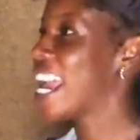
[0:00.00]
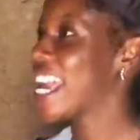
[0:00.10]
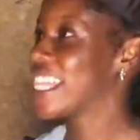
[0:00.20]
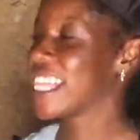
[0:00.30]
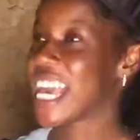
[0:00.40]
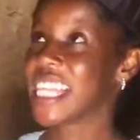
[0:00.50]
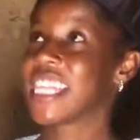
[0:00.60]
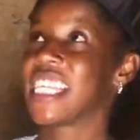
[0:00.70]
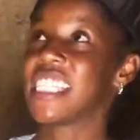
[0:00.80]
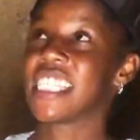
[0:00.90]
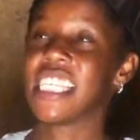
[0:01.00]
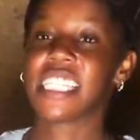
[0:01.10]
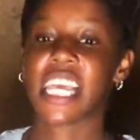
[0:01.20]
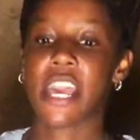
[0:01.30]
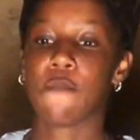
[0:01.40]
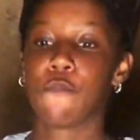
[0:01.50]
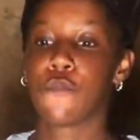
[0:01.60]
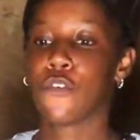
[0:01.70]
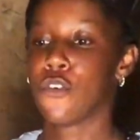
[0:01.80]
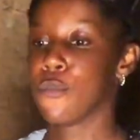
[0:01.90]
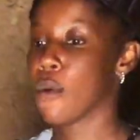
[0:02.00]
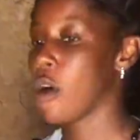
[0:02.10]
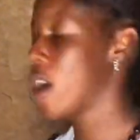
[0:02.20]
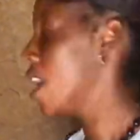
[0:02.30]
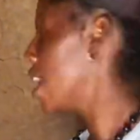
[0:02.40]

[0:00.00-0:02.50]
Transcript: and then this is a pumo,